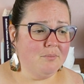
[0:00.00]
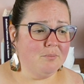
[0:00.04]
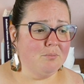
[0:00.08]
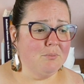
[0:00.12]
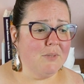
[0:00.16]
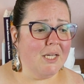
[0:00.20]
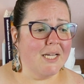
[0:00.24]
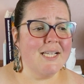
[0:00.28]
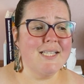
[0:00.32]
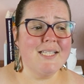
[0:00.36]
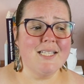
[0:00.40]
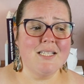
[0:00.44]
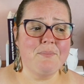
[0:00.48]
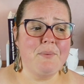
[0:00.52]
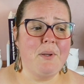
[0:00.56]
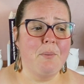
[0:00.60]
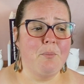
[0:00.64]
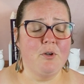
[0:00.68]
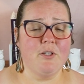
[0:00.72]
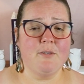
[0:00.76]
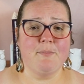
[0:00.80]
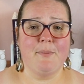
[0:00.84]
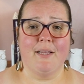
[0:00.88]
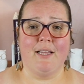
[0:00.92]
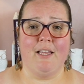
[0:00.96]
because I spent
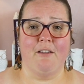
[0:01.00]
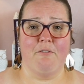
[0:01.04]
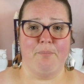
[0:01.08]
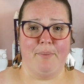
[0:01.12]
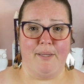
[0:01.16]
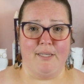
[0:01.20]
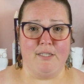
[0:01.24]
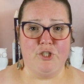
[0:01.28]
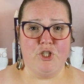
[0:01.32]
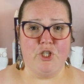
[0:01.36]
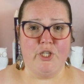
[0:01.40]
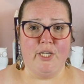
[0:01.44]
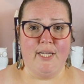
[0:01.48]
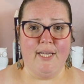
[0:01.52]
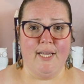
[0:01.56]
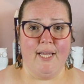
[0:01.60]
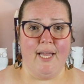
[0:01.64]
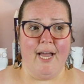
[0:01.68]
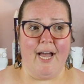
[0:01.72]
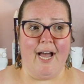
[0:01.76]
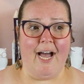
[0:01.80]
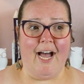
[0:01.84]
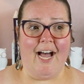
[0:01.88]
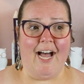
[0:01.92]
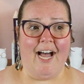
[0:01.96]
most of my life binge eating,
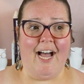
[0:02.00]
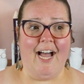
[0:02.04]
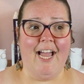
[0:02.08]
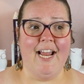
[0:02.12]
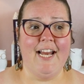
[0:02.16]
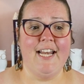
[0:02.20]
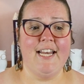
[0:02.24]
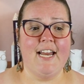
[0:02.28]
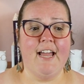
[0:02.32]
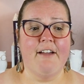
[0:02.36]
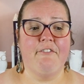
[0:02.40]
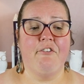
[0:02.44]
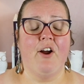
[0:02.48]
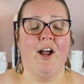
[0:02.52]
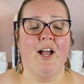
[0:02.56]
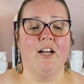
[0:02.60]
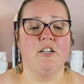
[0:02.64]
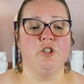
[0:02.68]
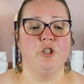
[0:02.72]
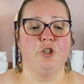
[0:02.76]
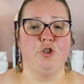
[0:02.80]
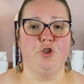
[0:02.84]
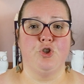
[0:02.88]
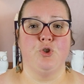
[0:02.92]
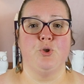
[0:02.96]
I never
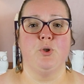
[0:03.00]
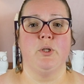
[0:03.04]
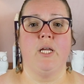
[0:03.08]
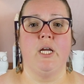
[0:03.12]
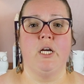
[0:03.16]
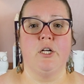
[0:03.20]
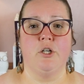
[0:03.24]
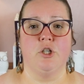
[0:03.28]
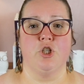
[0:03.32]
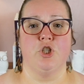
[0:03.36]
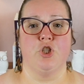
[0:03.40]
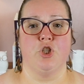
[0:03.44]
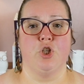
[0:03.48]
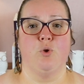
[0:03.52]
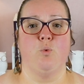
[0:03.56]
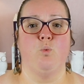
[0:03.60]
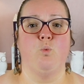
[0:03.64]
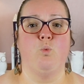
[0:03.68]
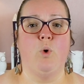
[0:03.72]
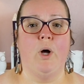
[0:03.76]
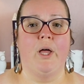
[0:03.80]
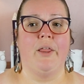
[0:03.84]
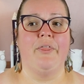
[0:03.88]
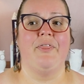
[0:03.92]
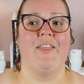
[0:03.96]
actually truly understood
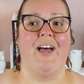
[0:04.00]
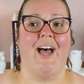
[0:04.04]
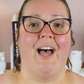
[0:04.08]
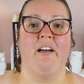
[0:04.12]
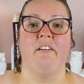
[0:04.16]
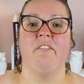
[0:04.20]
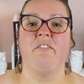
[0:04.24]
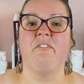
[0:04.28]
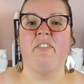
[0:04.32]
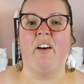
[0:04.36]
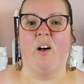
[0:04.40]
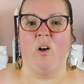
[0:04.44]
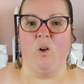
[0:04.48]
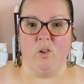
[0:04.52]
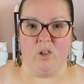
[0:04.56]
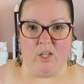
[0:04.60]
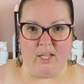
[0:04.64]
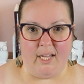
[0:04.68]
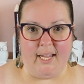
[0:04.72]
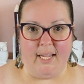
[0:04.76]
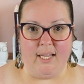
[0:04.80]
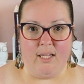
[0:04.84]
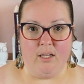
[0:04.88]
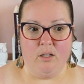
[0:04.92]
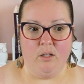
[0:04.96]
what that felt
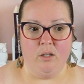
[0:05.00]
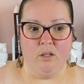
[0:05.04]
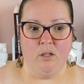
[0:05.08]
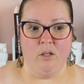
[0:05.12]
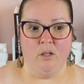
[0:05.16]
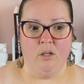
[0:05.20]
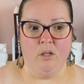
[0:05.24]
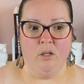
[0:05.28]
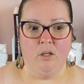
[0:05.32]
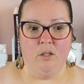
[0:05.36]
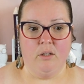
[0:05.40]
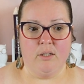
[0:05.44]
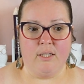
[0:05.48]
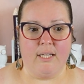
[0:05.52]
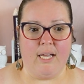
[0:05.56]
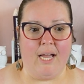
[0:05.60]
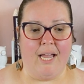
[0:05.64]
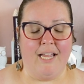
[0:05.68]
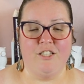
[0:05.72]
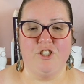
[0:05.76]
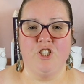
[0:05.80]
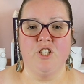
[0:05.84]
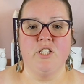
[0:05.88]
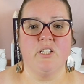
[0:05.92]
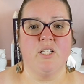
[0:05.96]
like. Like
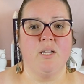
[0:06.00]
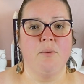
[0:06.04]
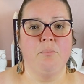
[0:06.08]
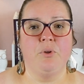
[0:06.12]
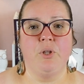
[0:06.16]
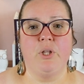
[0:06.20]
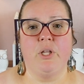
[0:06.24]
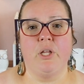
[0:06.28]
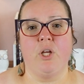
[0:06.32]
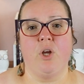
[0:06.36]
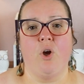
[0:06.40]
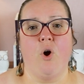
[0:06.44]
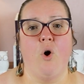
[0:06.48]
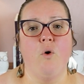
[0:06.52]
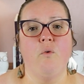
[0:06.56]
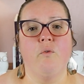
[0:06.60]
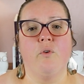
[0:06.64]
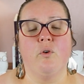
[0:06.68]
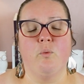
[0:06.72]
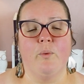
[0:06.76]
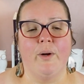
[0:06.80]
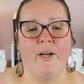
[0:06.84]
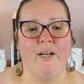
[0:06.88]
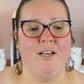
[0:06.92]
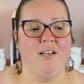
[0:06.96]
I just completely
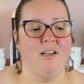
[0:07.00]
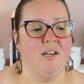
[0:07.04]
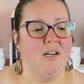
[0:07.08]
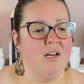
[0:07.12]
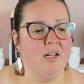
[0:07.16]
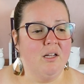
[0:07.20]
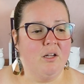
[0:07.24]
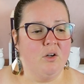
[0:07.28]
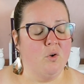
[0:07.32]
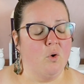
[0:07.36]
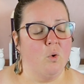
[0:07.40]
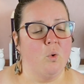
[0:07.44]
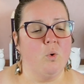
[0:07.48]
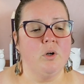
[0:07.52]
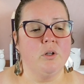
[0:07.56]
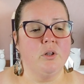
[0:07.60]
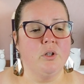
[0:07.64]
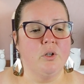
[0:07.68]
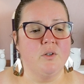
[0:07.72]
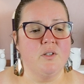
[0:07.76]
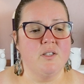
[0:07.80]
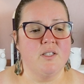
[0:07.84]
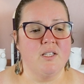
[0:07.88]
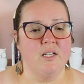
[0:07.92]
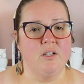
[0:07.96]
overridden and ignored
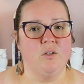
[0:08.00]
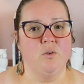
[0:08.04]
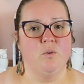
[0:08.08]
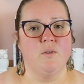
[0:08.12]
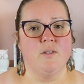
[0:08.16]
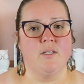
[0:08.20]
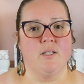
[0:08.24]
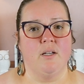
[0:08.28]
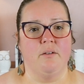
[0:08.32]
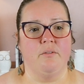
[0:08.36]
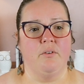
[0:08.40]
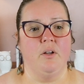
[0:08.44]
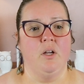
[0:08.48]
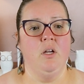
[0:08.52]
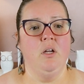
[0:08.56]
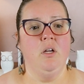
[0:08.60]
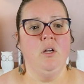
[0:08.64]
those signals of